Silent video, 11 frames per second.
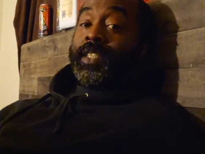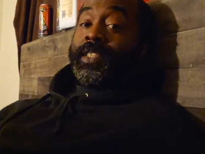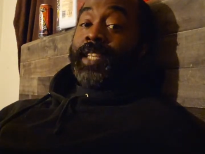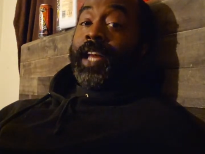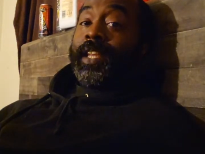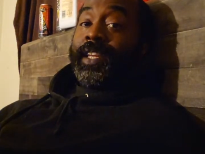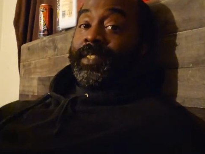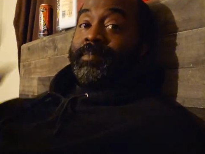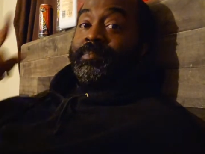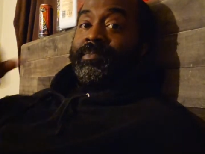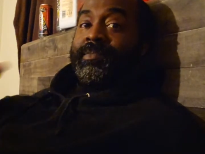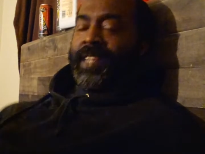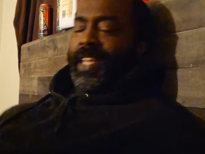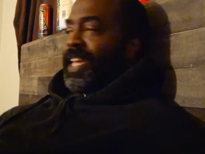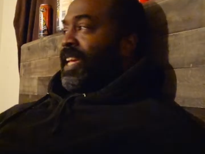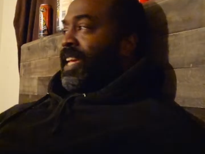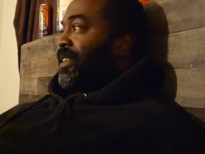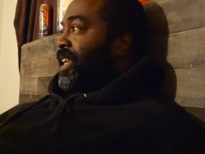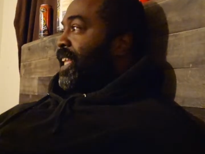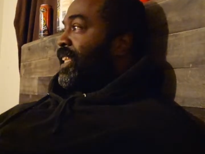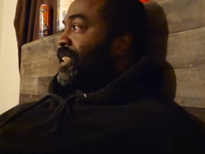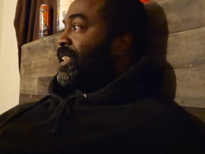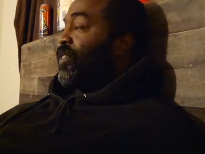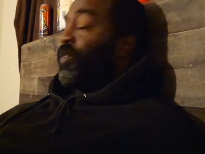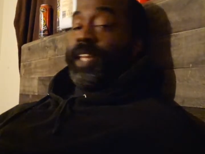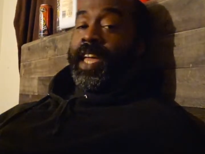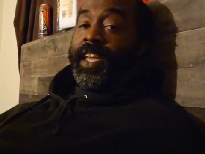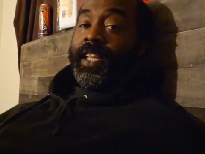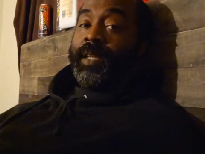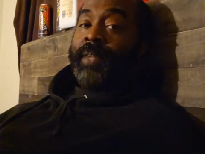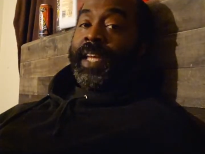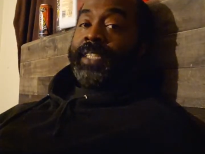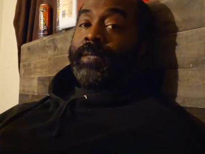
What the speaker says: Solid and let's see if we can get them likes up